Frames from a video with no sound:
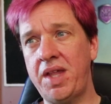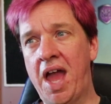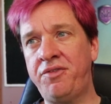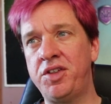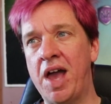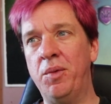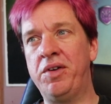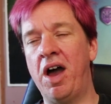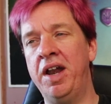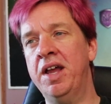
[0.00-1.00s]
After that,
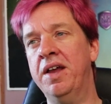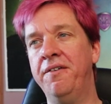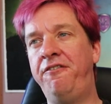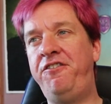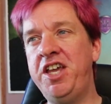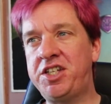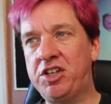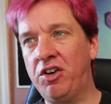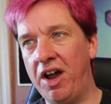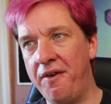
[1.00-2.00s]
we've got
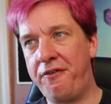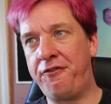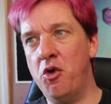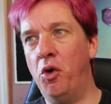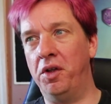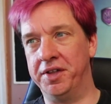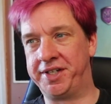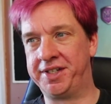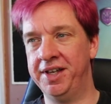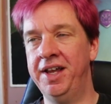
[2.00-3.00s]
Feaster of
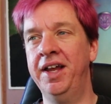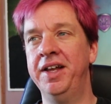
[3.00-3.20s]
Fools.